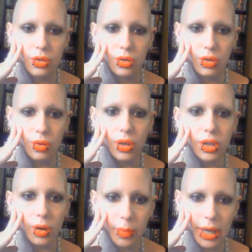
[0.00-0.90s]
you all
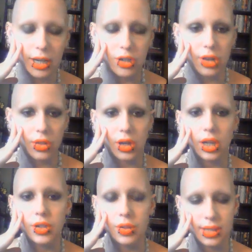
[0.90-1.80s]
know about each other
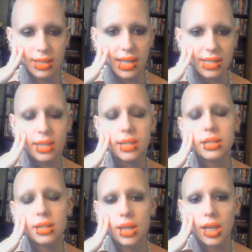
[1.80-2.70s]
and you discuss it.